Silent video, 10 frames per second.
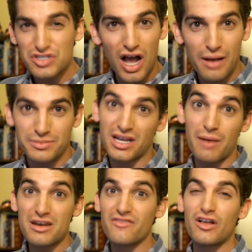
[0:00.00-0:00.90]
jobs
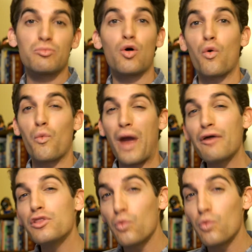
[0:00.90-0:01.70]
coming available around the